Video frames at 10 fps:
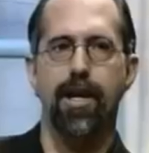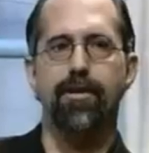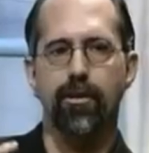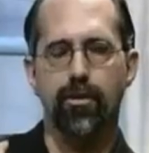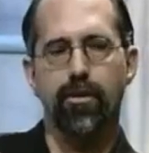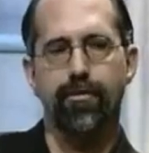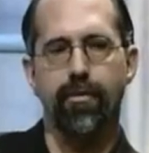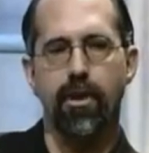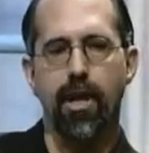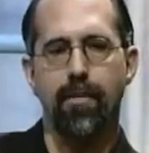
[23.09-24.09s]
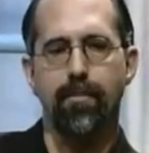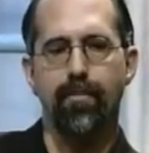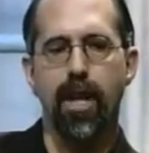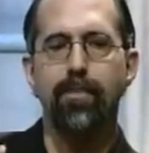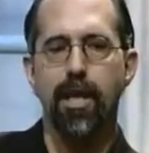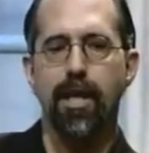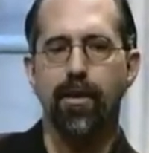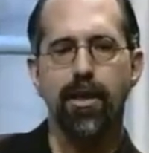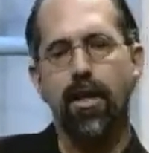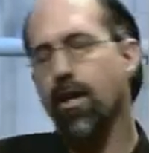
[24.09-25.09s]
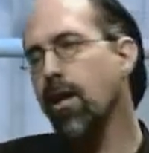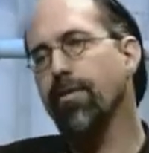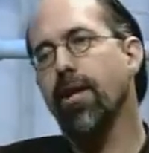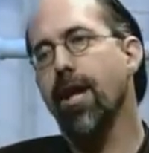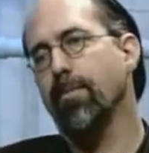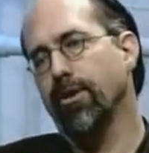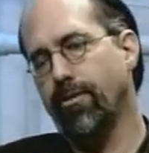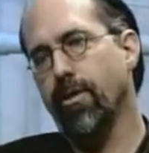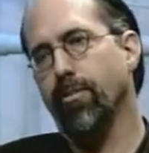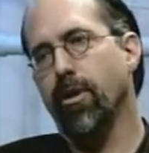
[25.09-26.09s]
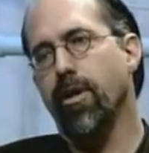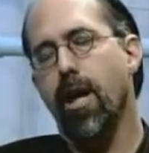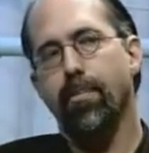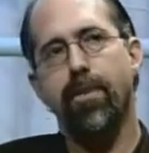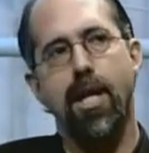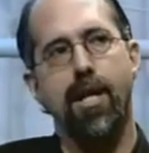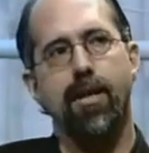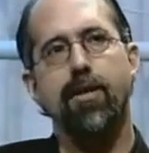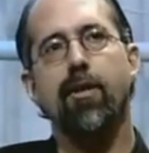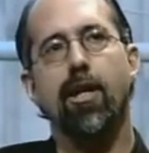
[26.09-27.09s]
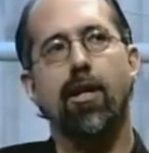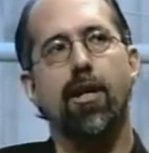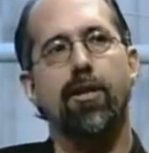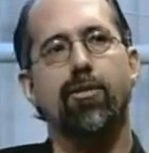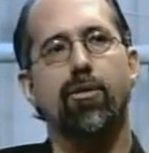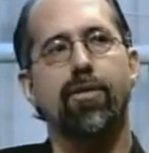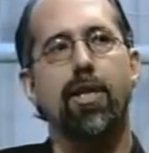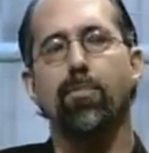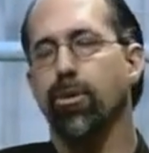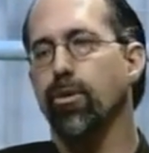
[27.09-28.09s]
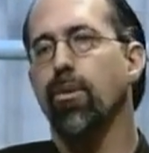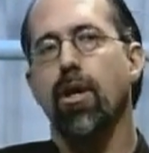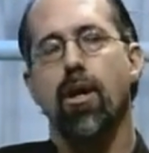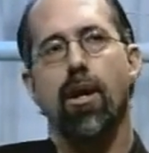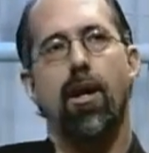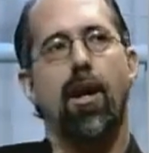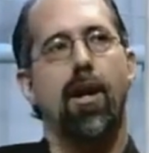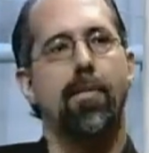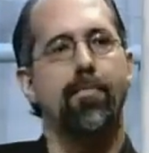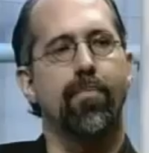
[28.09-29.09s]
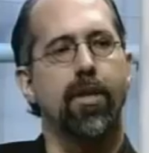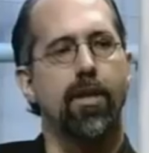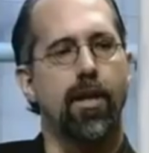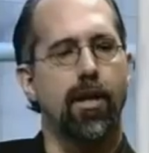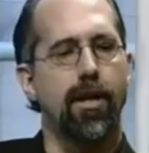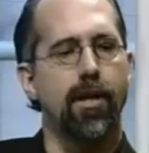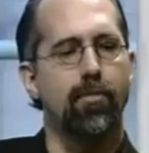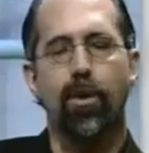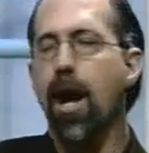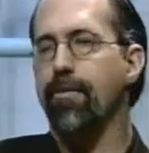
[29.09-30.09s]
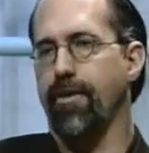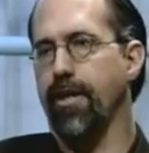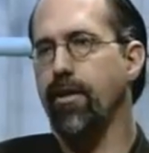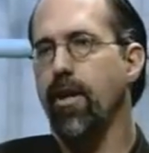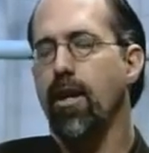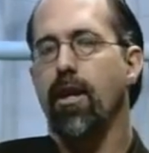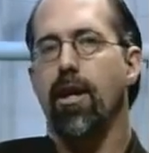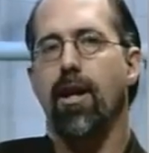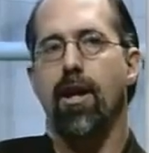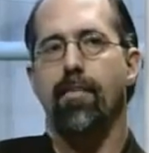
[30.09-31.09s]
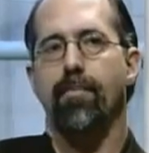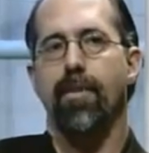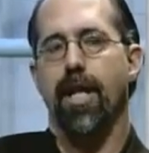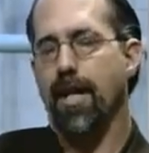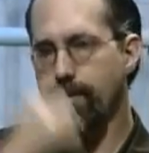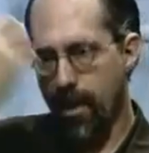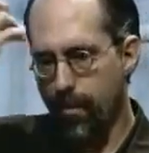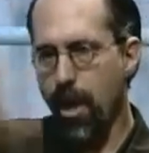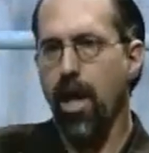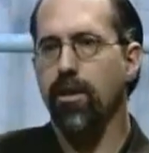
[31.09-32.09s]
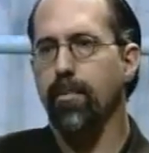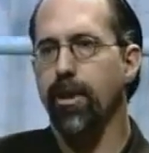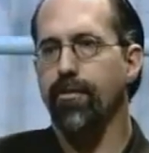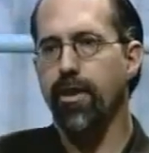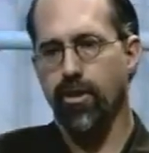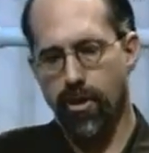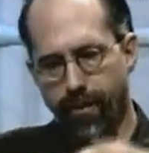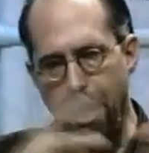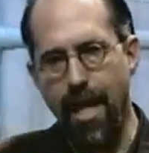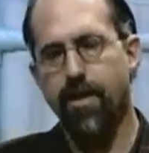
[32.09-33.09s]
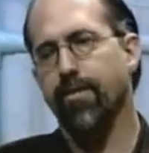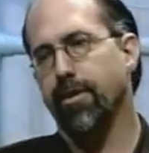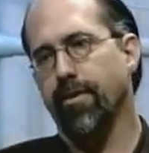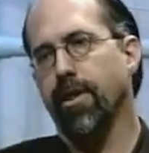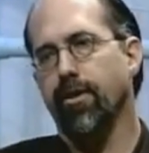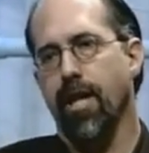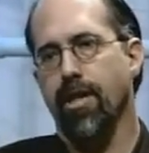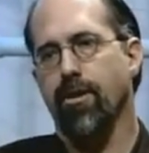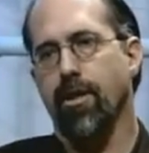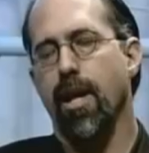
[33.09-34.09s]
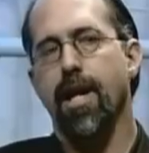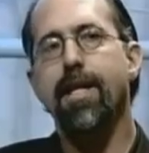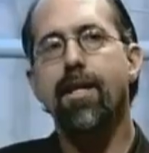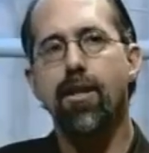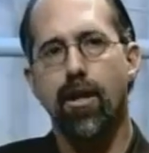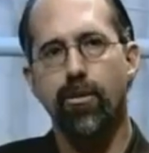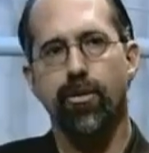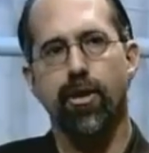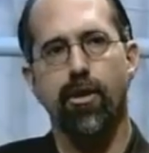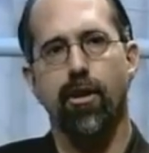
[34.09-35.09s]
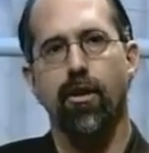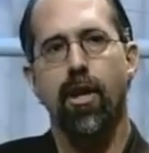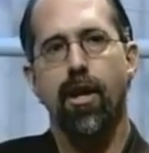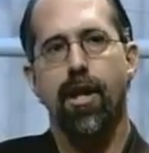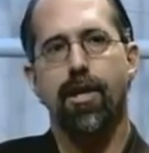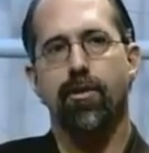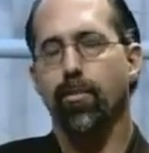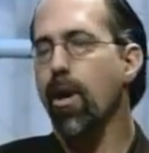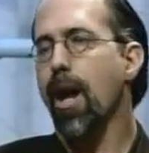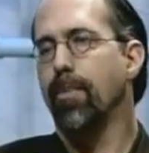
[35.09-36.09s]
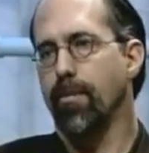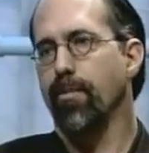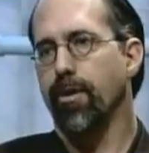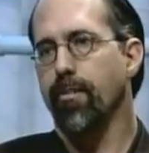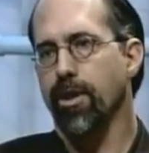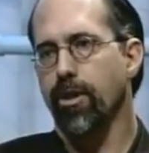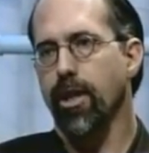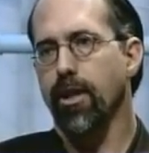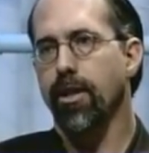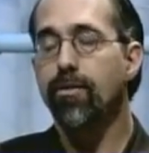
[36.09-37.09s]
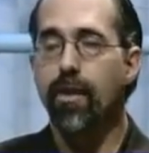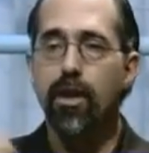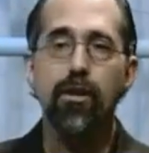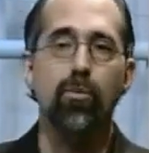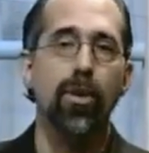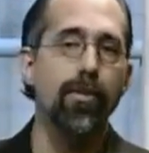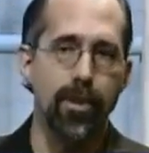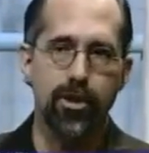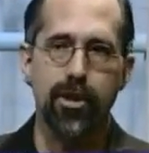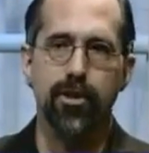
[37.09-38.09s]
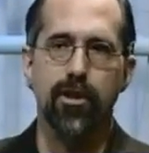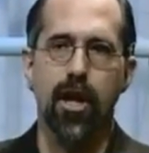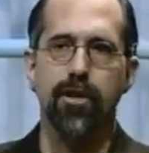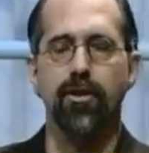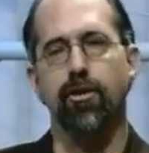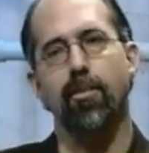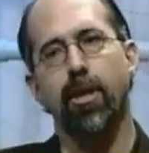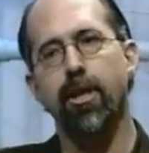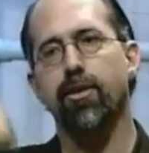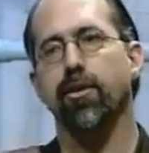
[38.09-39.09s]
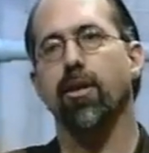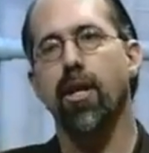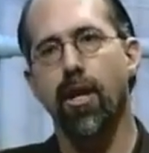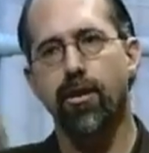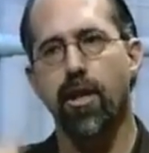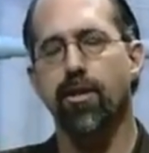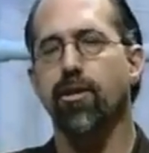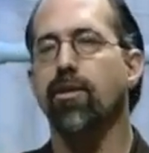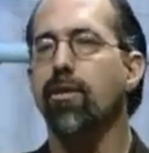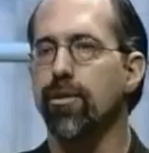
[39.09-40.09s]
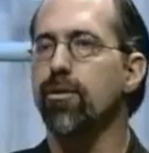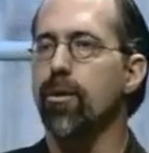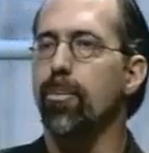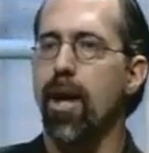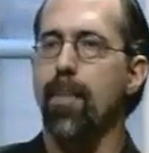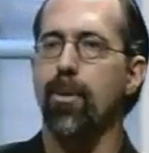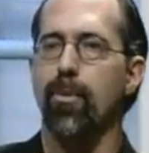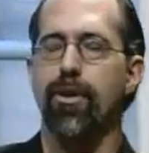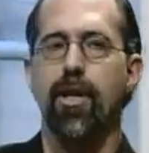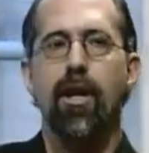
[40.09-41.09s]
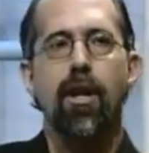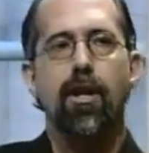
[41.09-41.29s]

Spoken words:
It's a sort of updating, and all of Cameron's films are an updating. He's like a sort of Hebrew a prophet that has that apocalyptic vision of the end of civilization. And he knows that there is a problem with the machine. He's very good with machines consciously, but as his unconscious knows there's a problem with it.